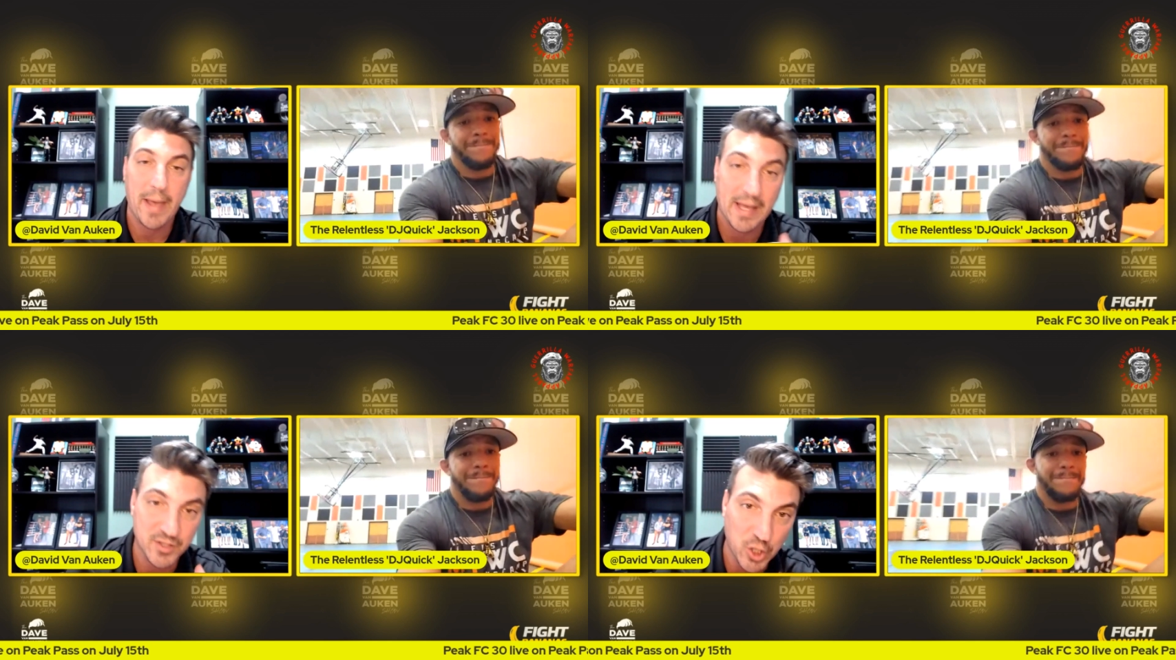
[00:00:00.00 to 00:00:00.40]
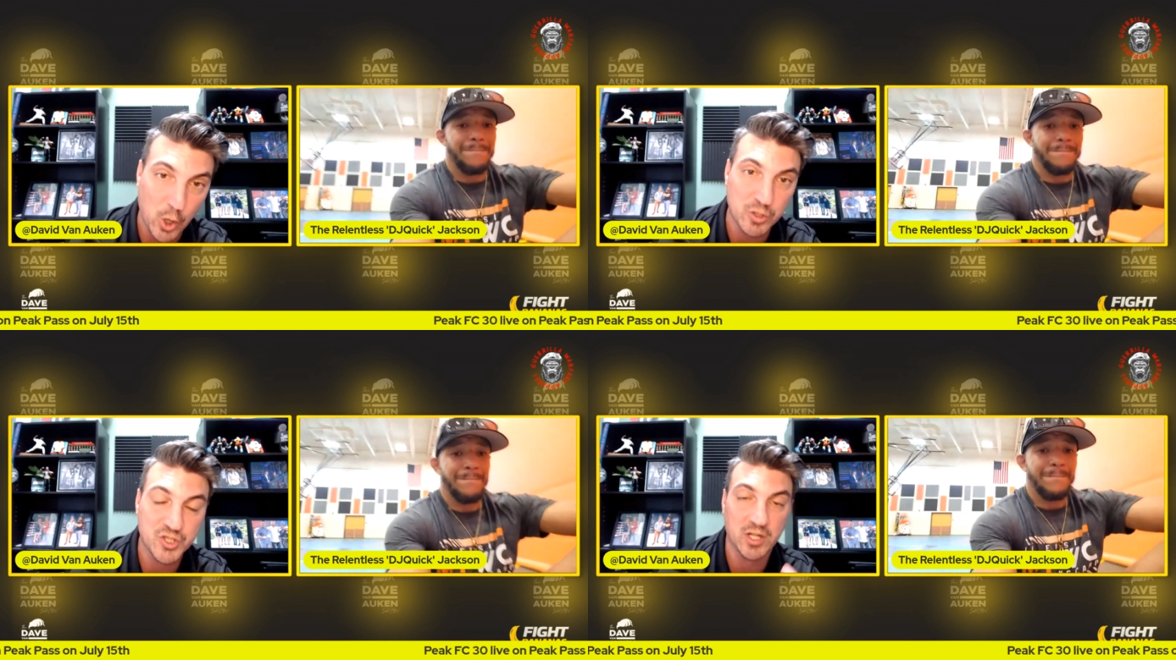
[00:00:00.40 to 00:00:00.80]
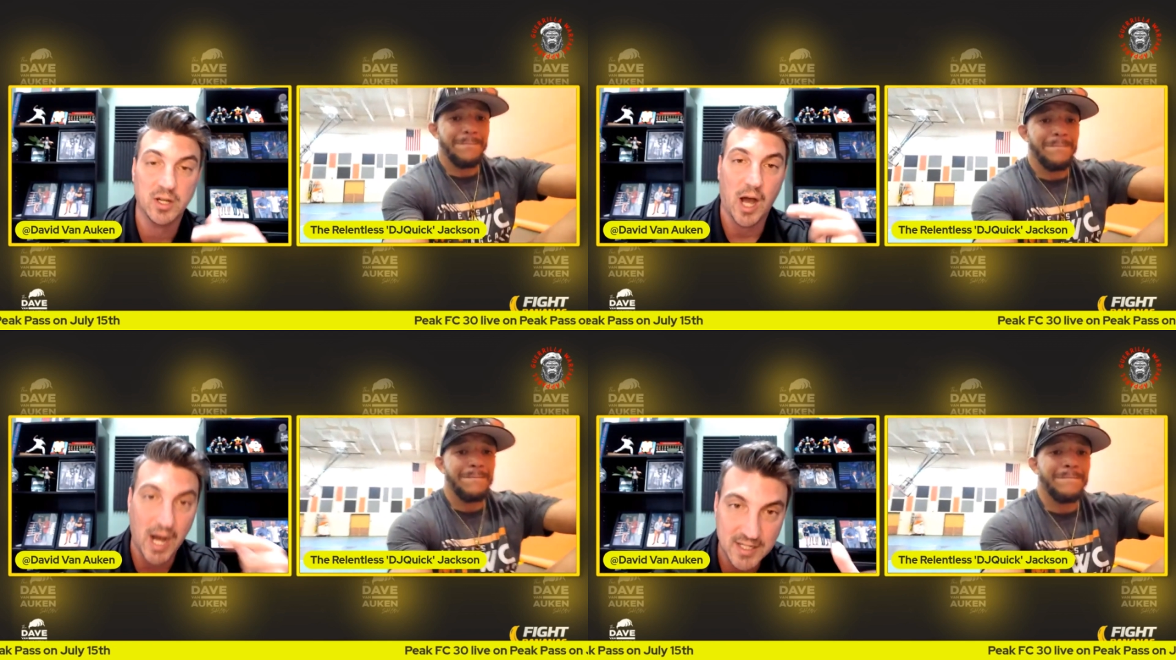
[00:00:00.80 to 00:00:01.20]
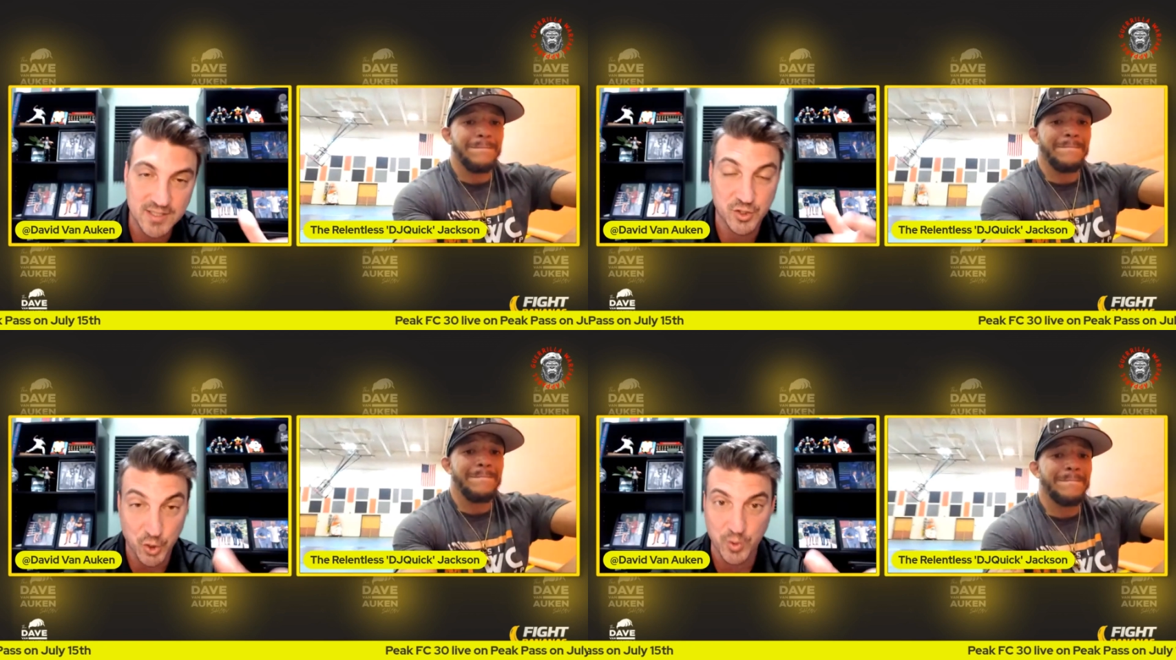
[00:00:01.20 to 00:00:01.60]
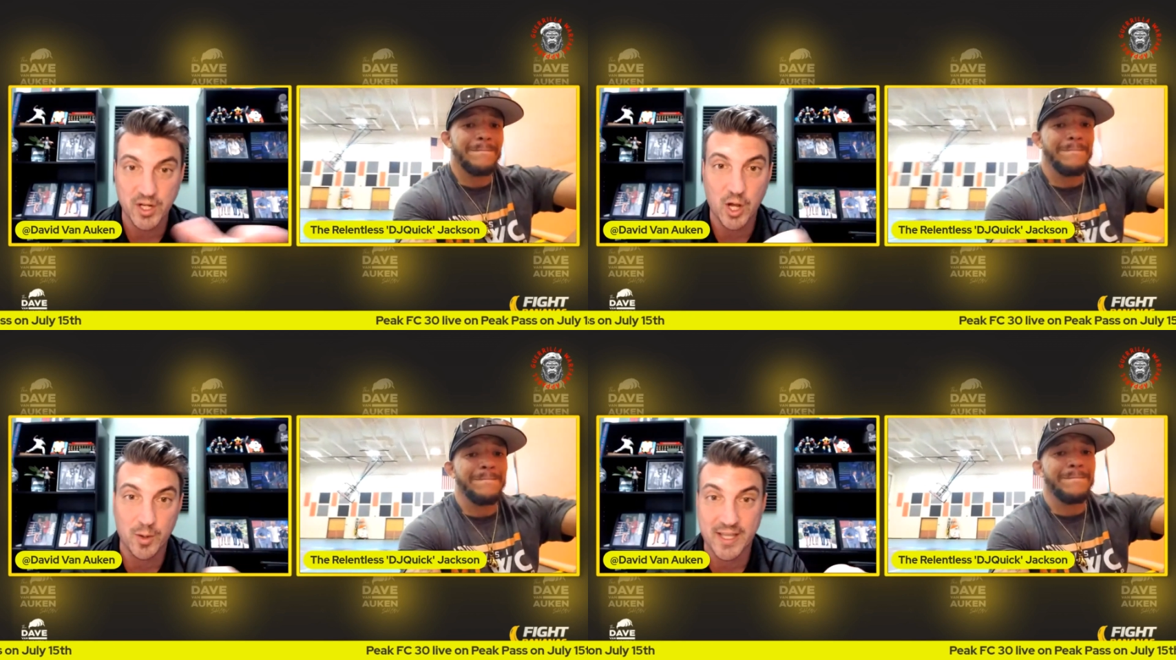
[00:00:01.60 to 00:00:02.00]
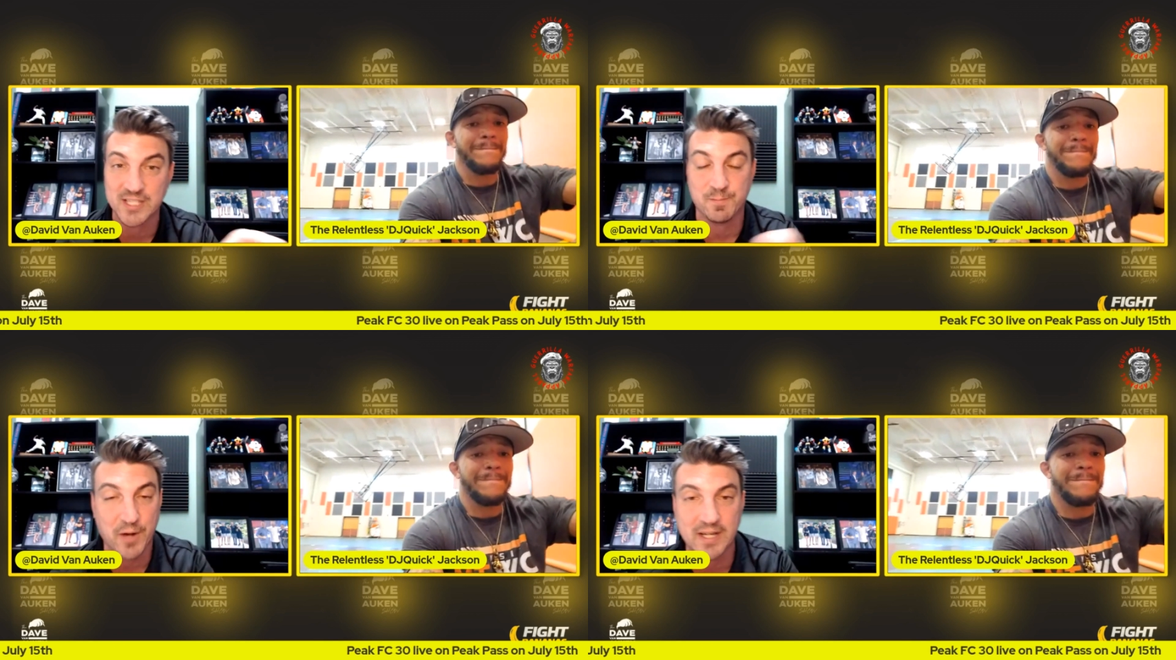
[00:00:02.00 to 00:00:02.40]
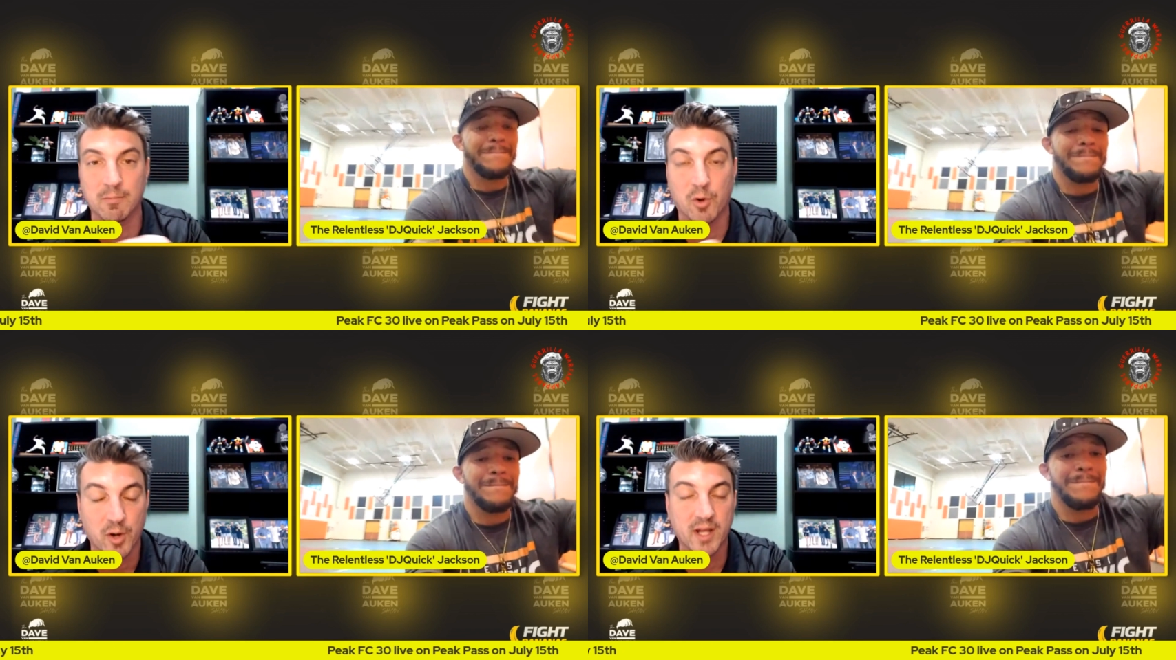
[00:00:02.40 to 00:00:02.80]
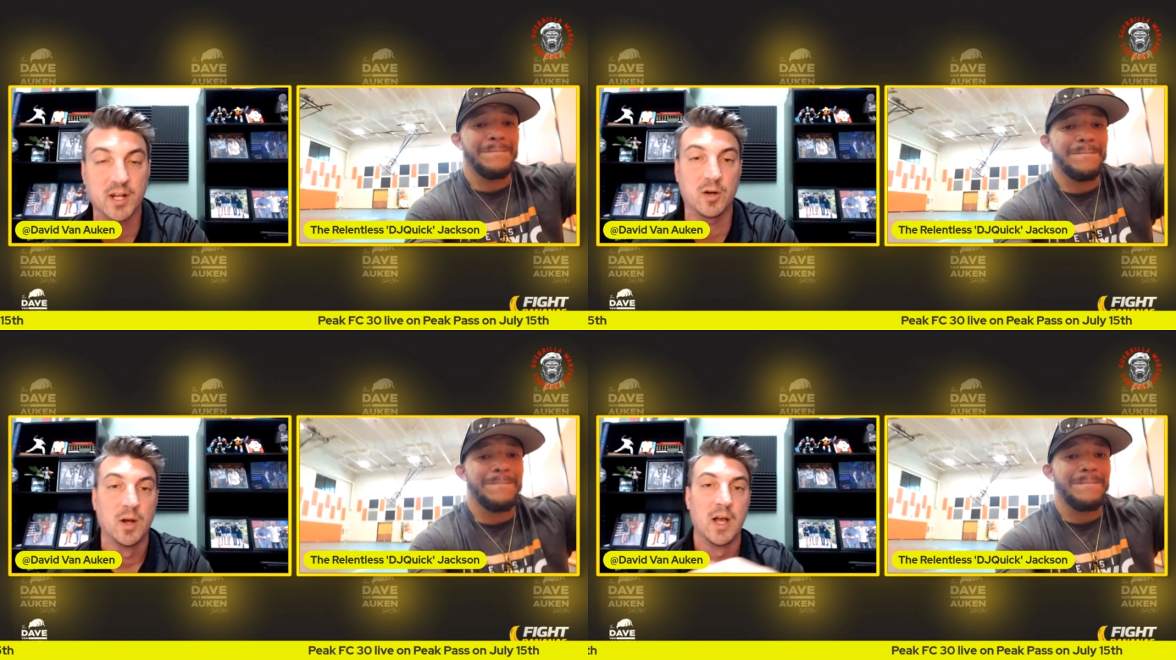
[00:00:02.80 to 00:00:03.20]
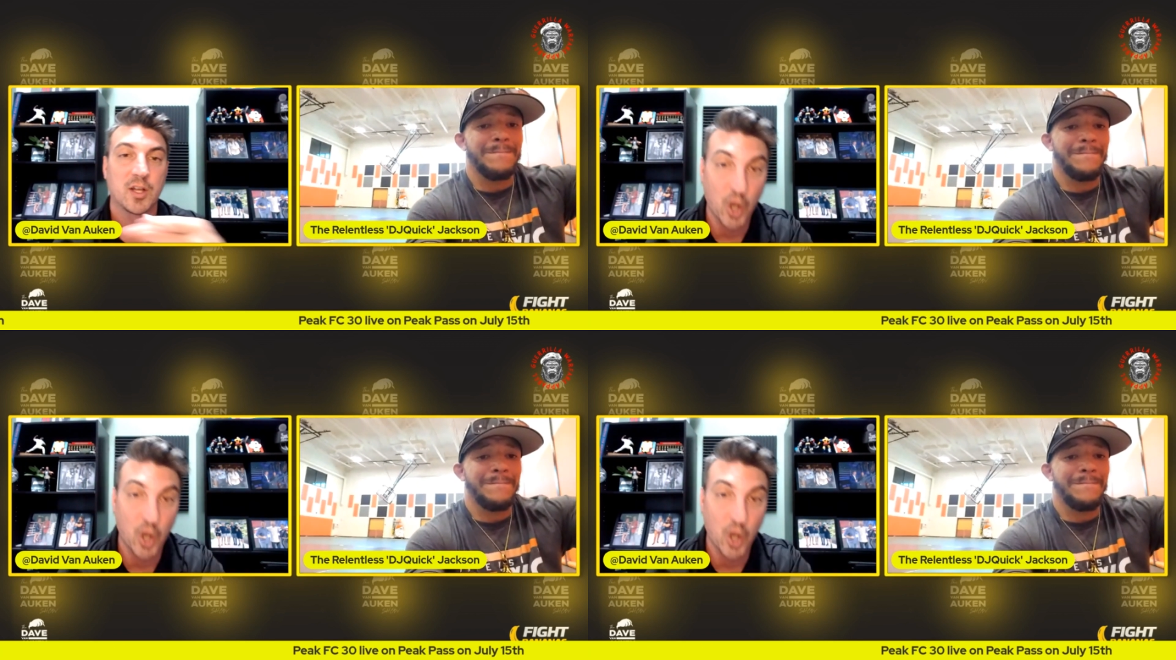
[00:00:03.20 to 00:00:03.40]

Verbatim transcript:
Speaker 1: Pantoja, two and oh against Brandon Moreno,